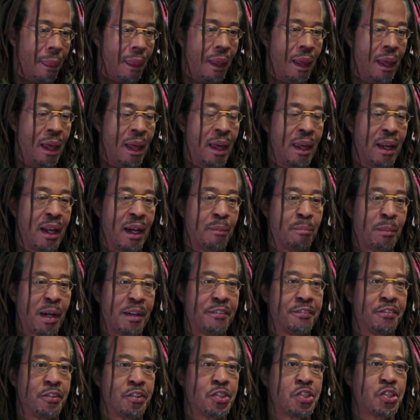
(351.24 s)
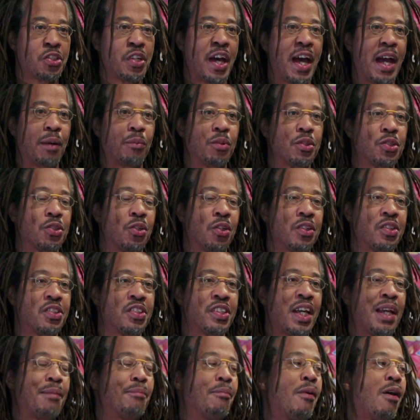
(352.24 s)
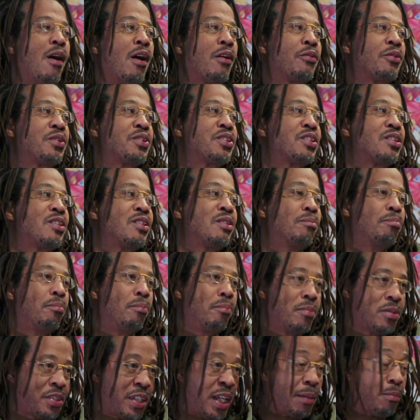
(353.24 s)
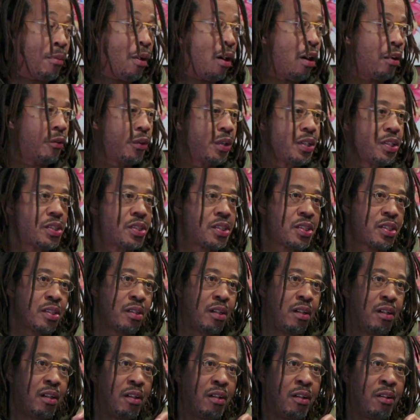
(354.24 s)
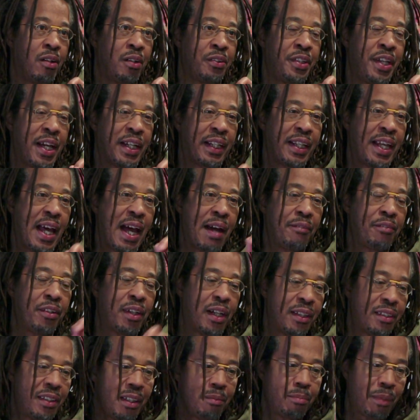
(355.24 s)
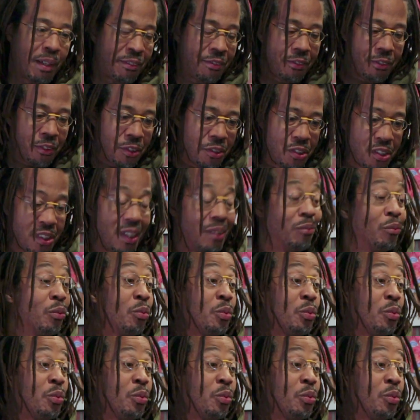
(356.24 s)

and my first tag was on St. Margaret's on Daly Avenue. I did my first.